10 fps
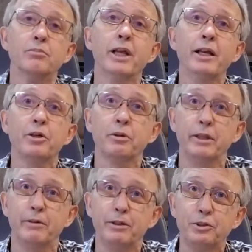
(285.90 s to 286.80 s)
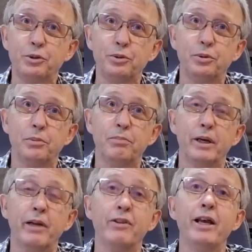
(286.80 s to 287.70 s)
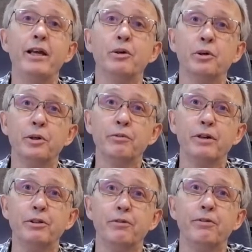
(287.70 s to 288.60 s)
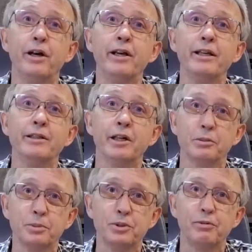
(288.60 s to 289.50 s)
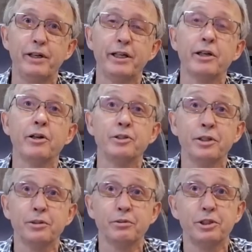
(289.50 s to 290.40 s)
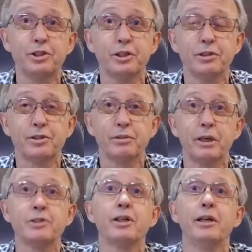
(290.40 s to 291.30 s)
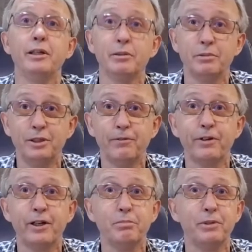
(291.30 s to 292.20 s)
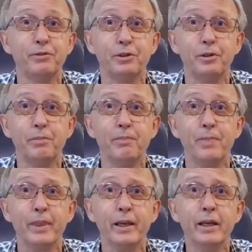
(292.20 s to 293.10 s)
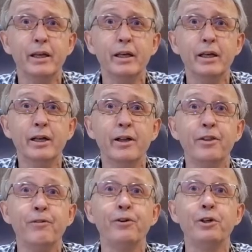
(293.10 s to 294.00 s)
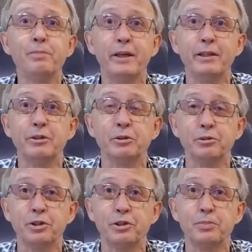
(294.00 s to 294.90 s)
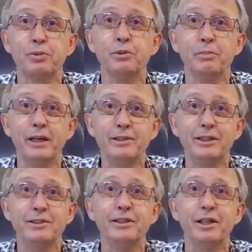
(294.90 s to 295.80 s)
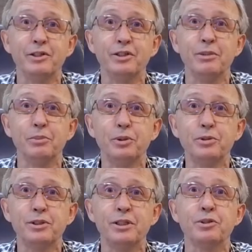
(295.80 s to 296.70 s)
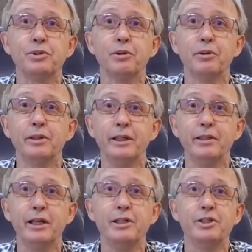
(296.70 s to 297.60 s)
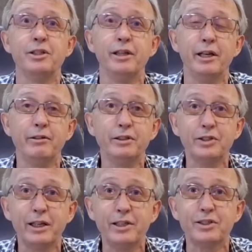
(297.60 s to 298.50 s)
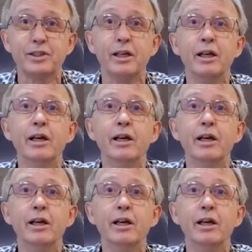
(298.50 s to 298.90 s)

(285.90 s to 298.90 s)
They are called level 2, and they are on when you're flying in atmospheric icing conditions, as I defined before. The third panel controls pneumatic de-icing boots installed in engine air intakes